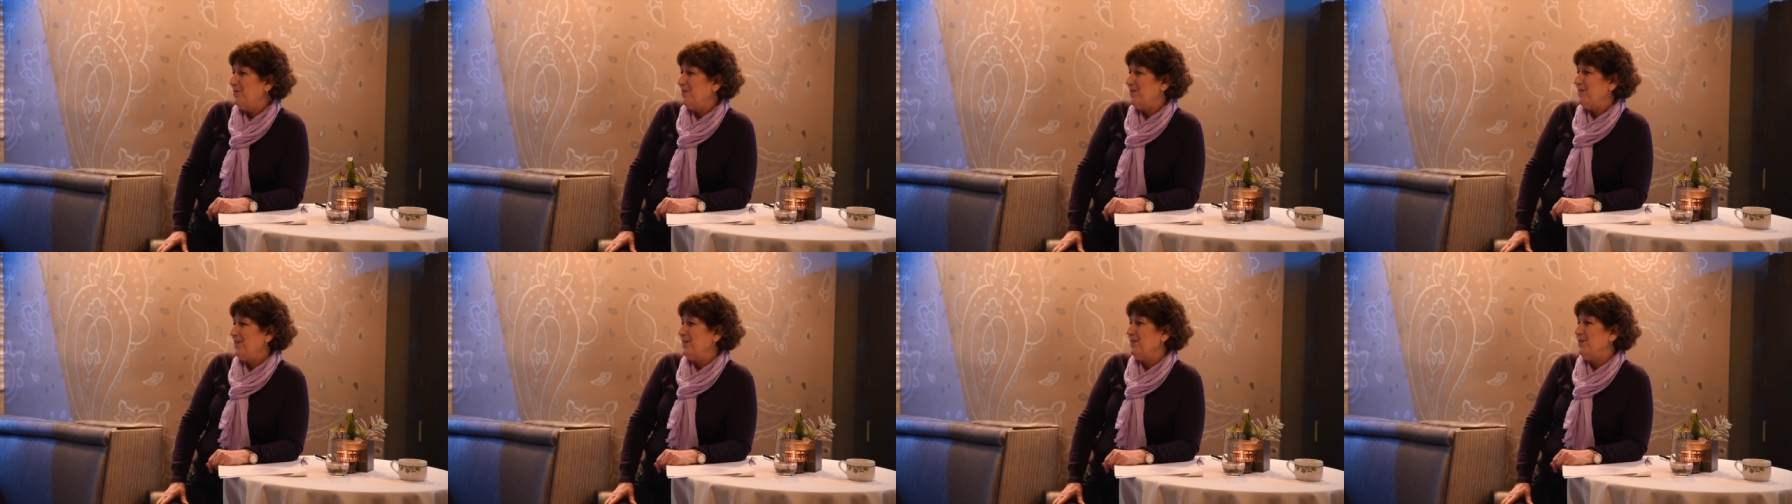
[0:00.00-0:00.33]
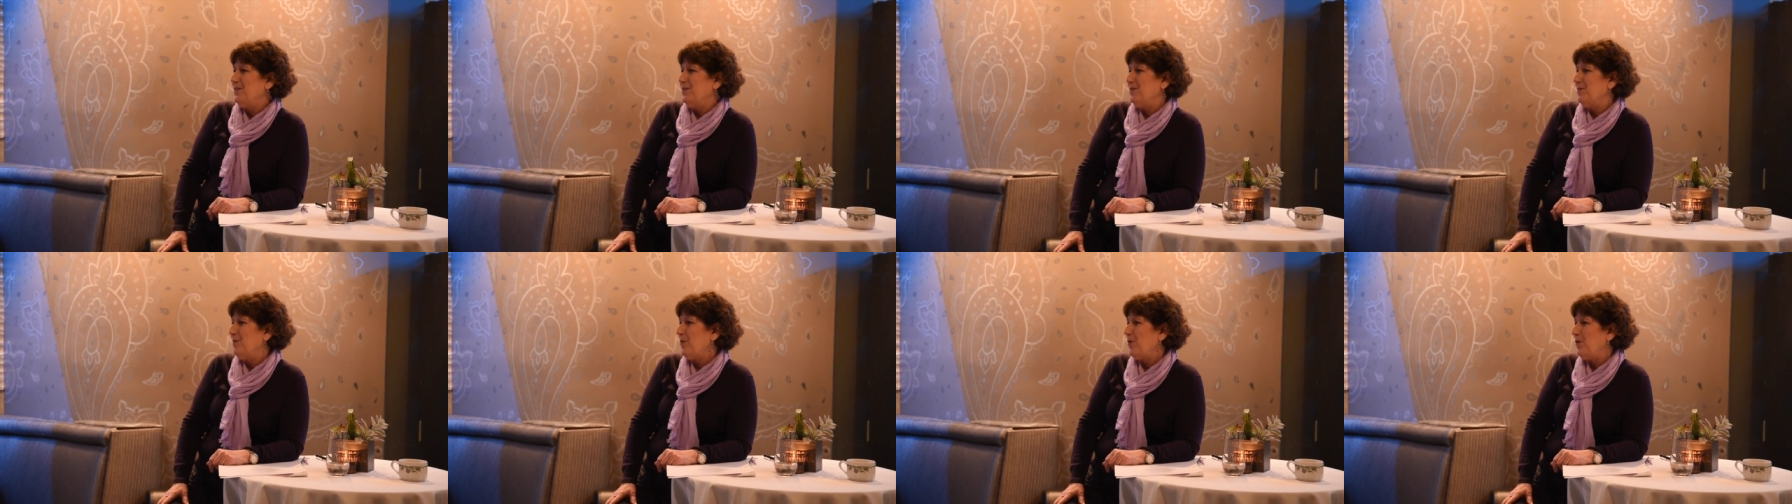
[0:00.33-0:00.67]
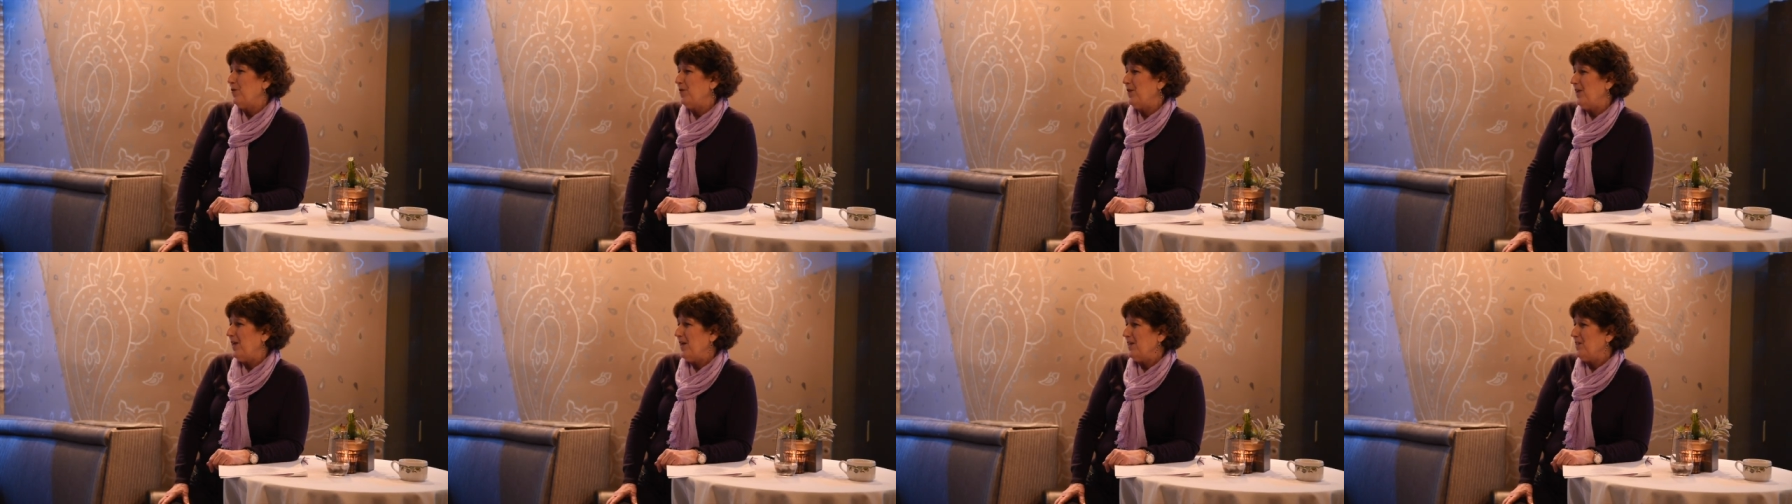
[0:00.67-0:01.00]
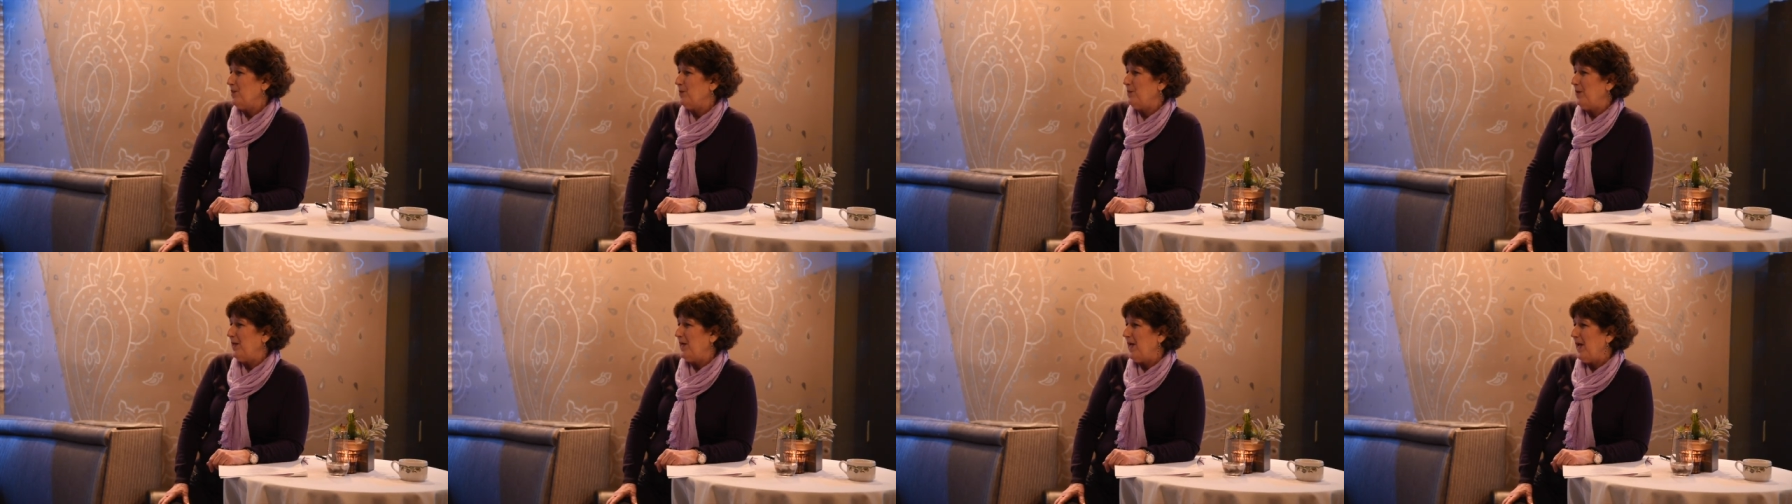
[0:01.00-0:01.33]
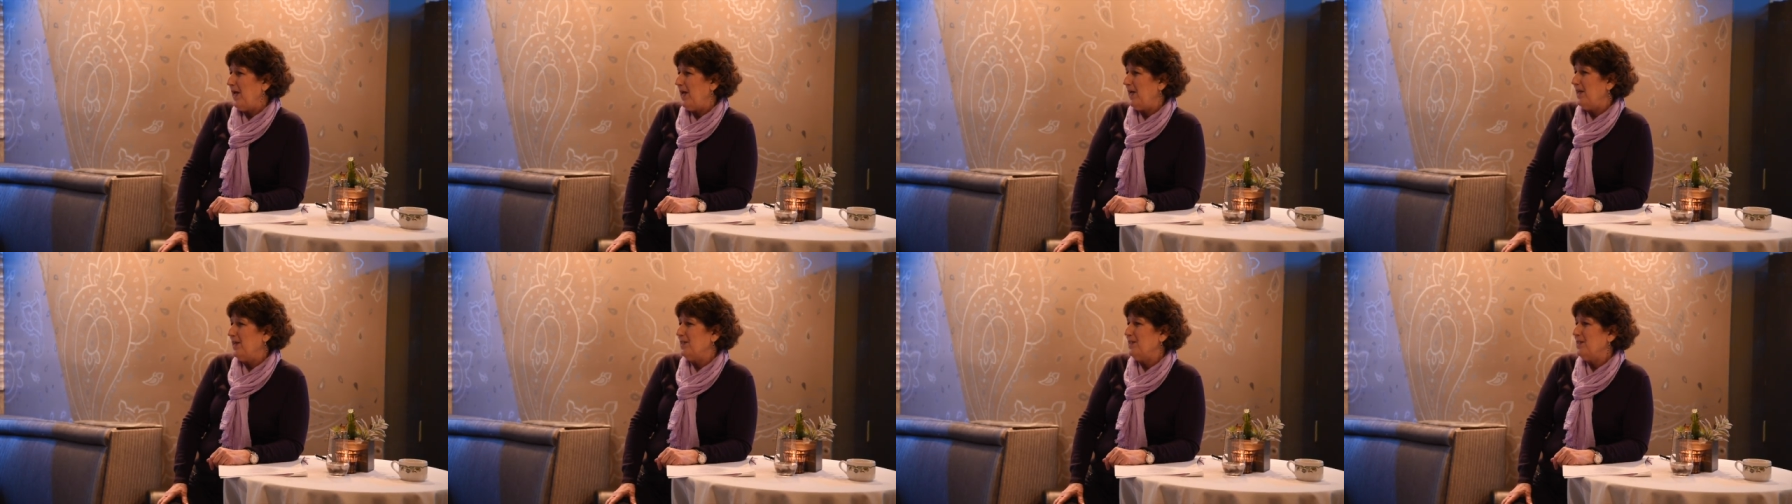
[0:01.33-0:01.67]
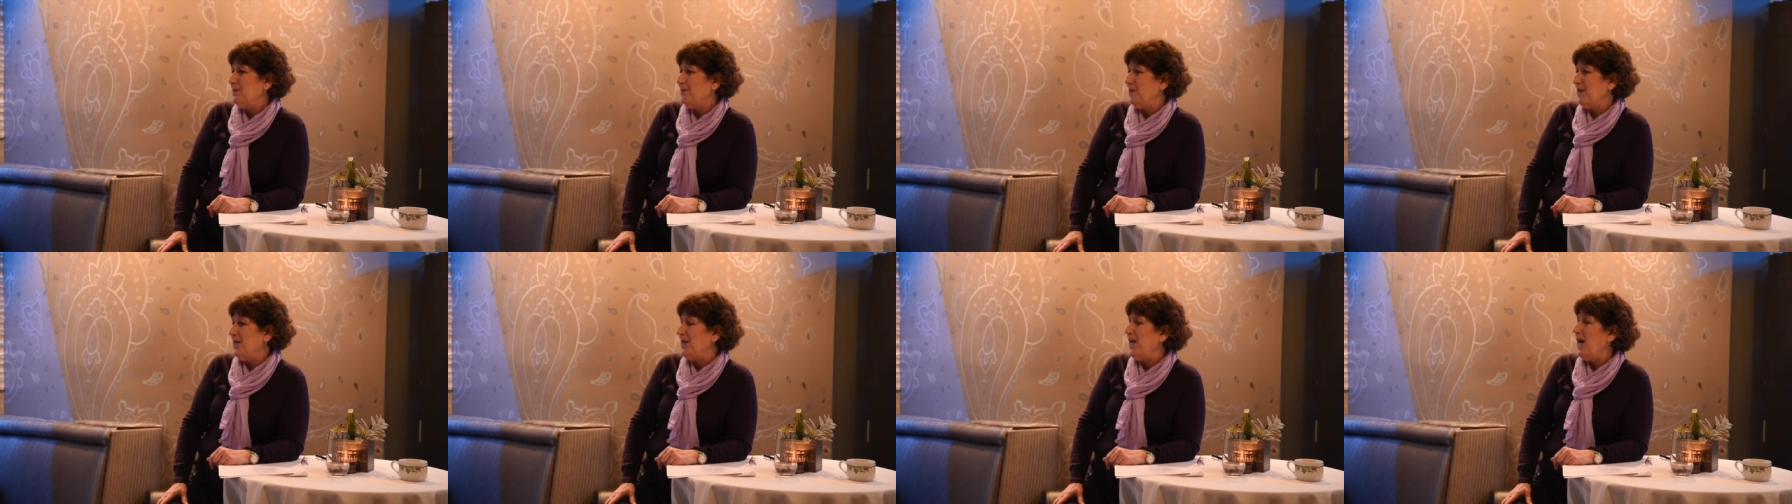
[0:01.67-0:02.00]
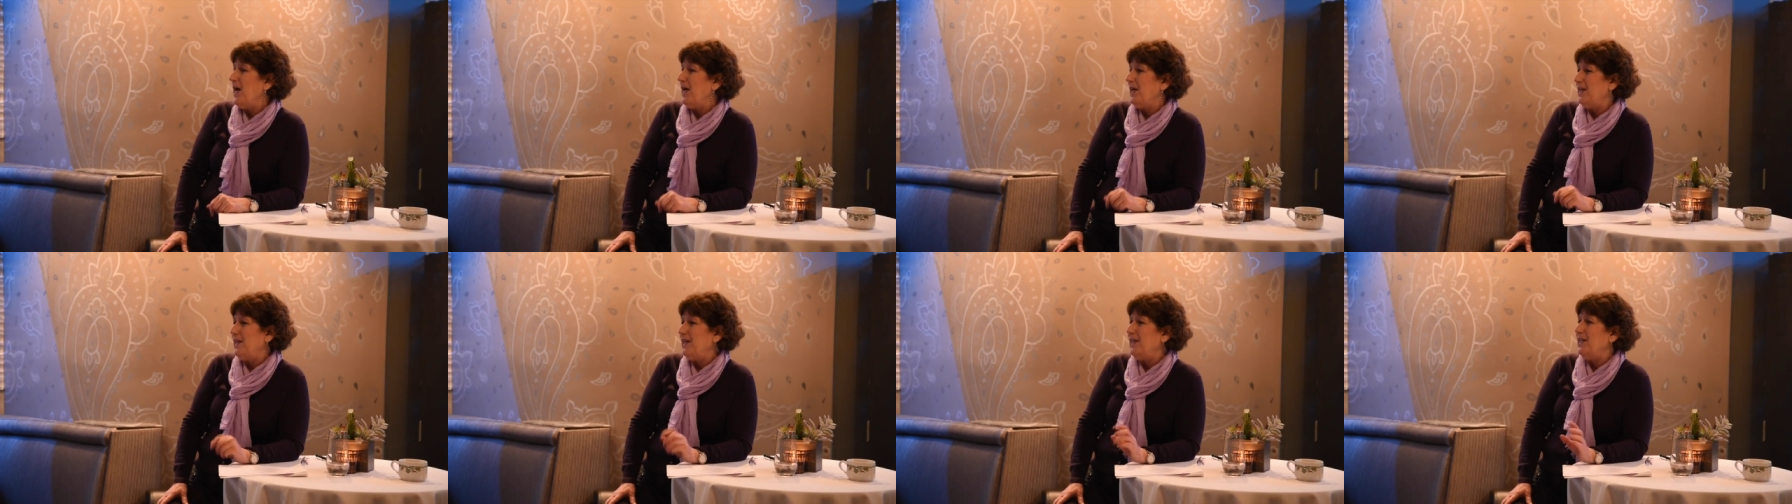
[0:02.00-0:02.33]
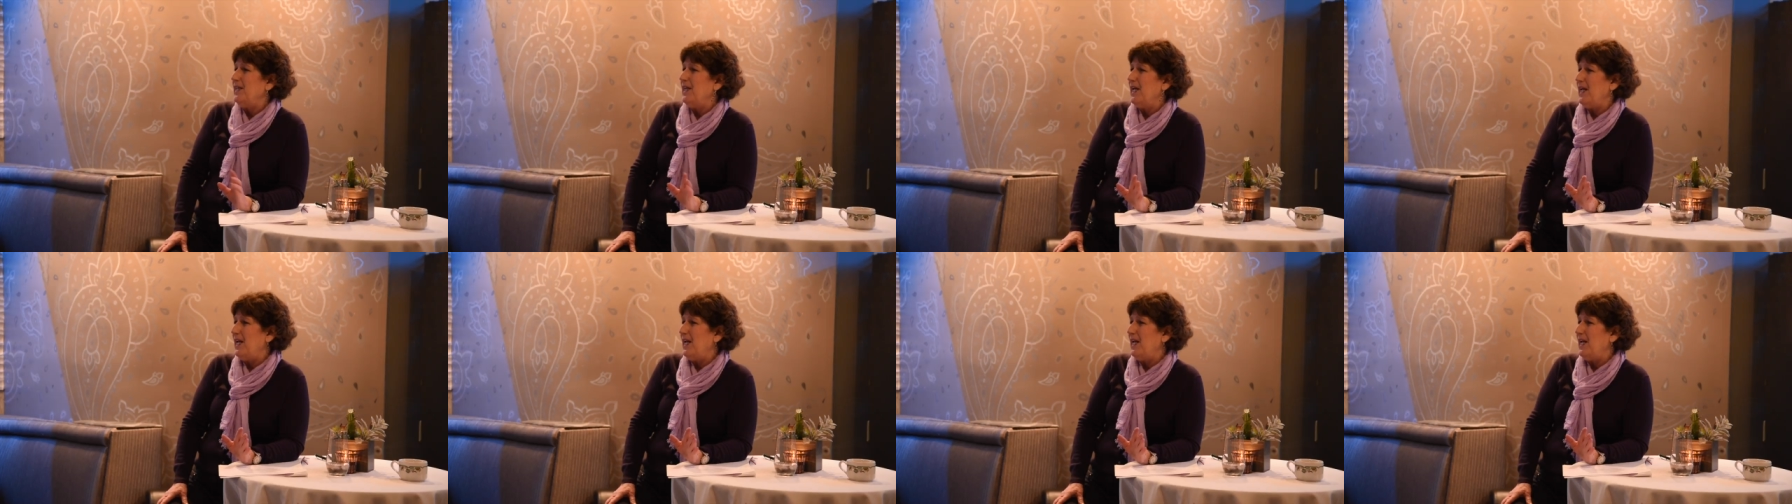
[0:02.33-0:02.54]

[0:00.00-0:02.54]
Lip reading: system through the SBA. It's been 90